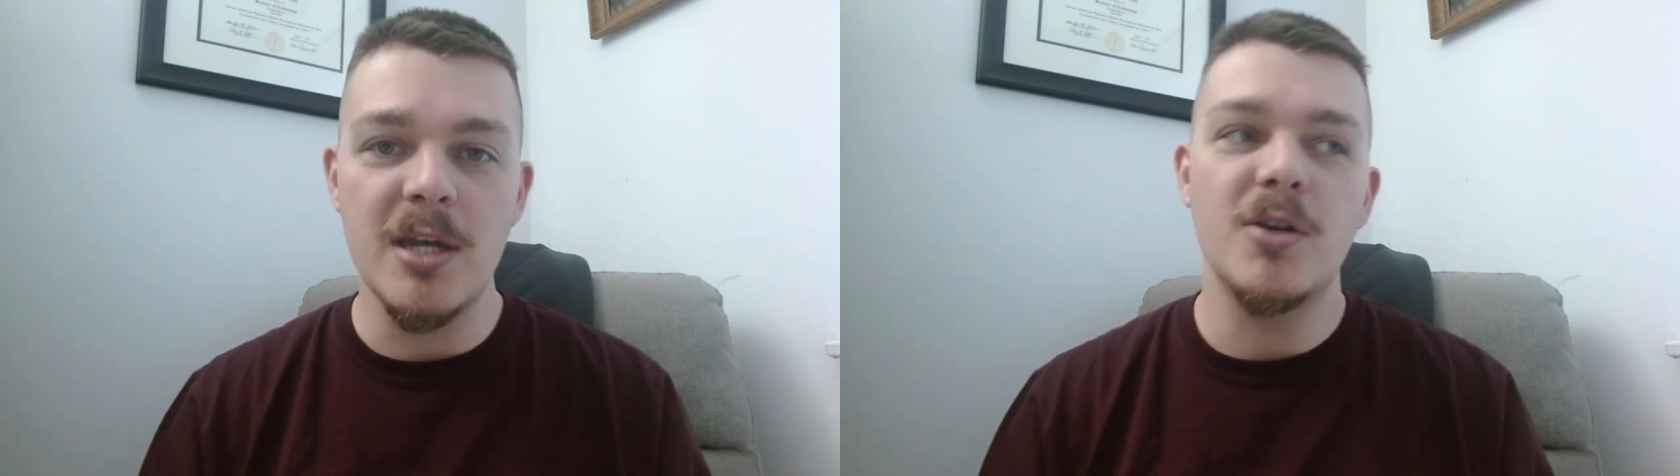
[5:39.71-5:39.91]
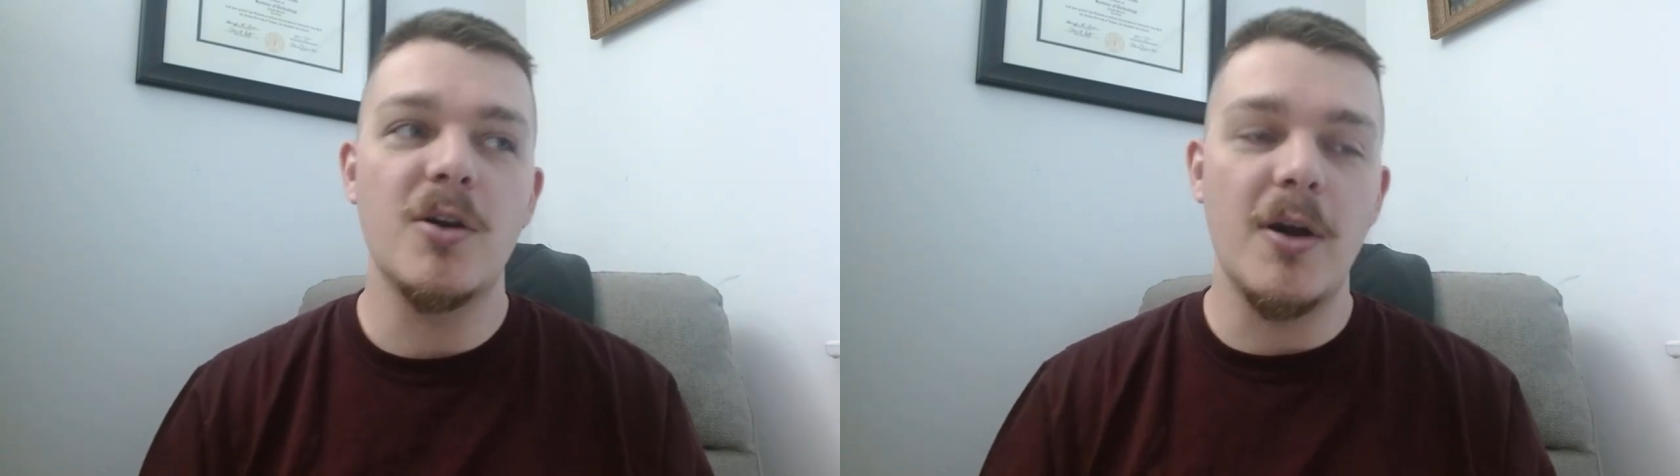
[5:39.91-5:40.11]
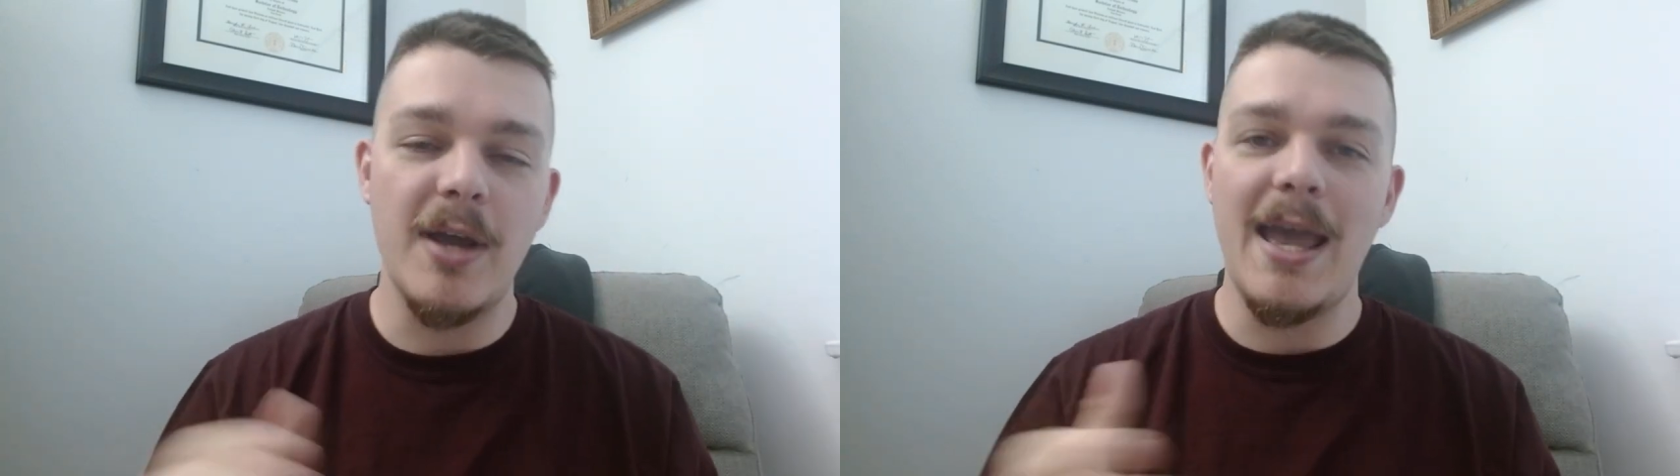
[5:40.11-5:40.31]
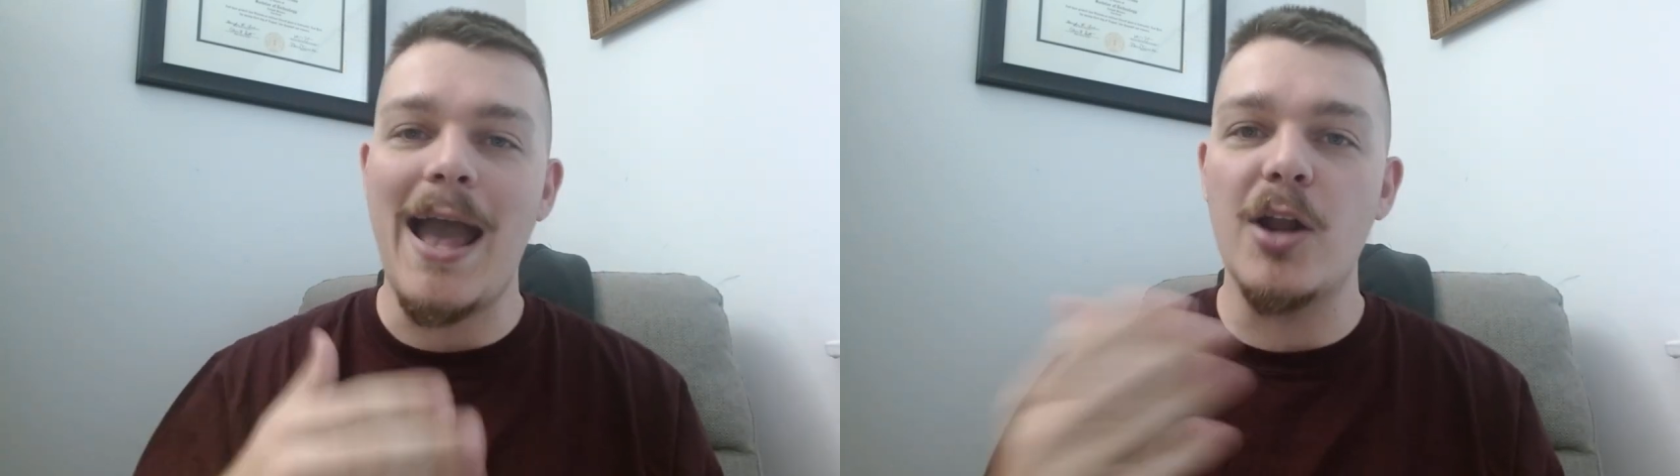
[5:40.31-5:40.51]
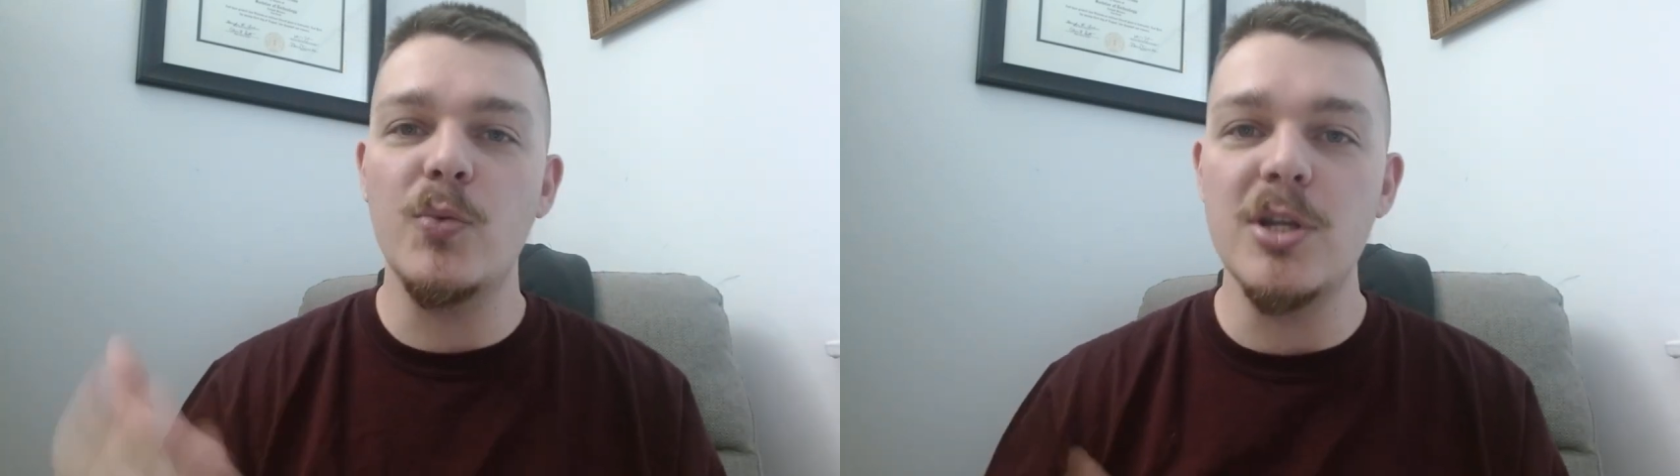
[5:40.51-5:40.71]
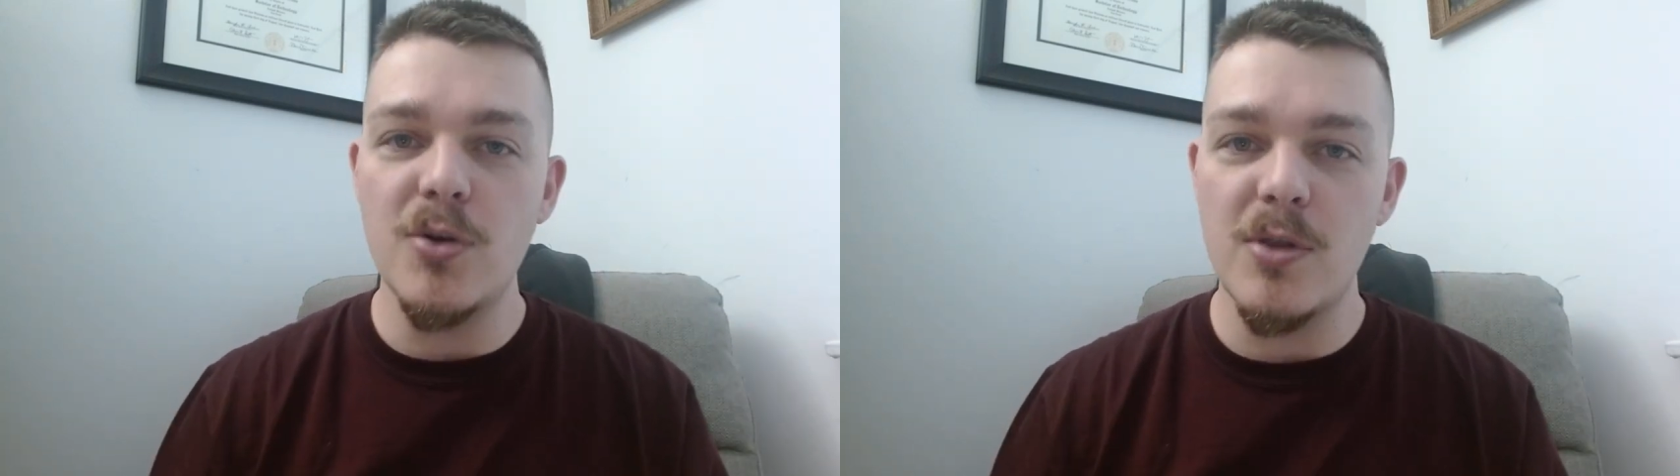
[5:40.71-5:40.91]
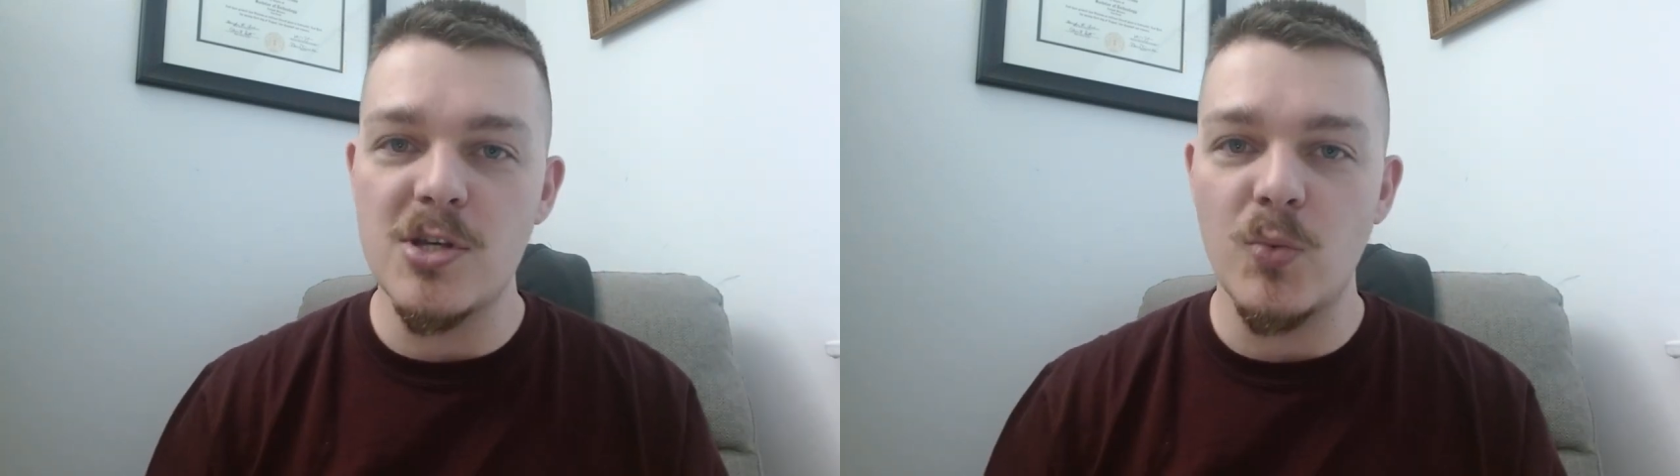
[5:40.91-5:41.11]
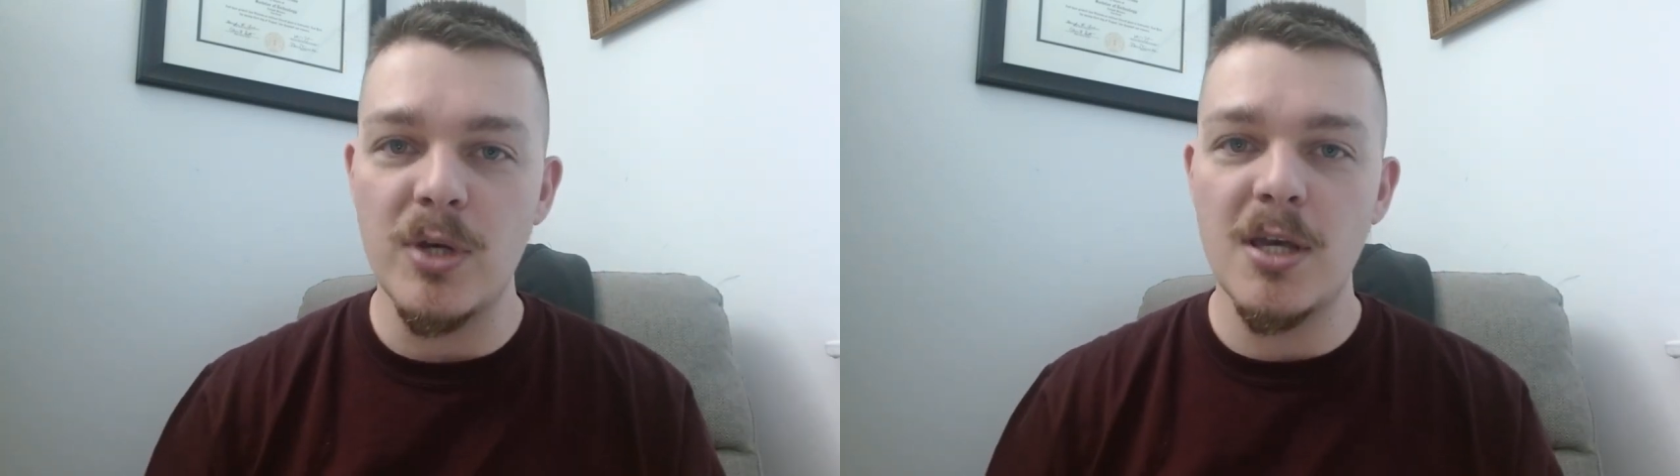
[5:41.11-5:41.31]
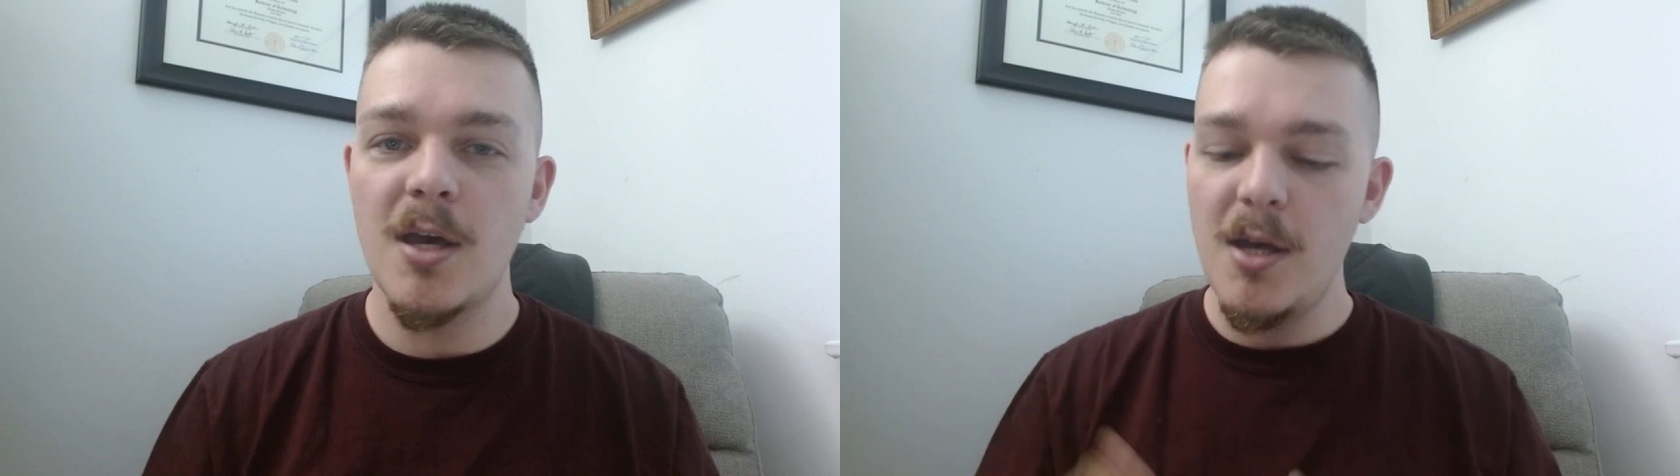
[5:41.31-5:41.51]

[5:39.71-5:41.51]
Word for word: you go, okay, how did we do this week?